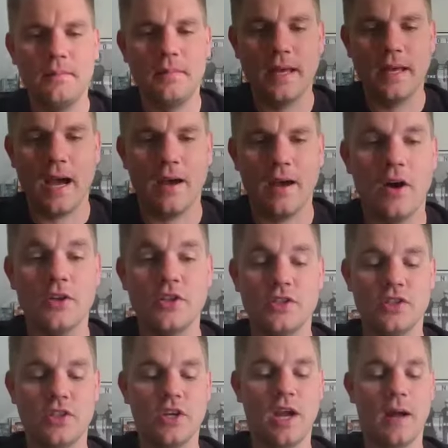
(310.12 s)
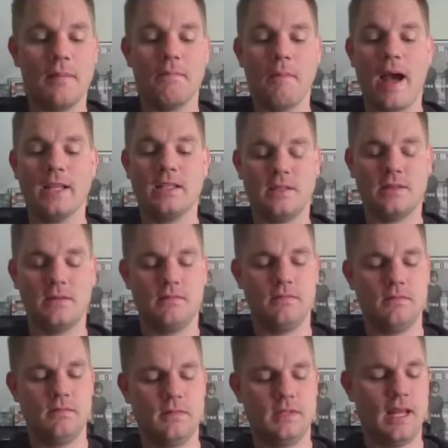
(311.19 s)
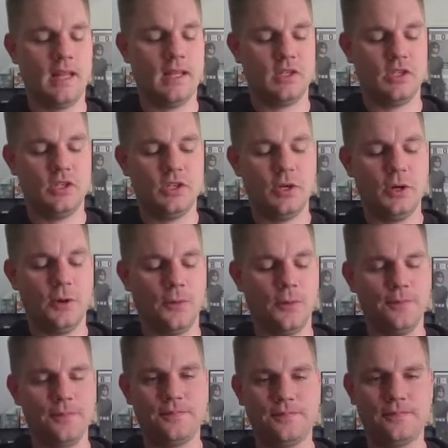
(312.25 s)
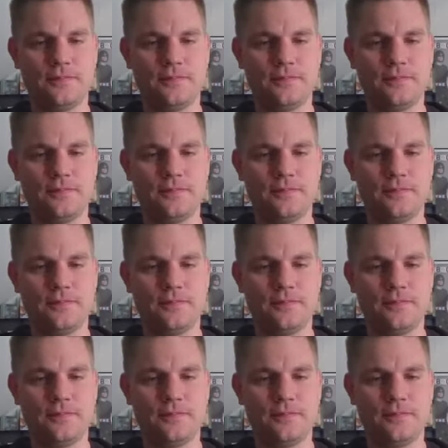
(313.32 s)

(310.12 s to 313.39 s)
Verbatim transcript: but yeah, oh, so you got Matt's set list too. I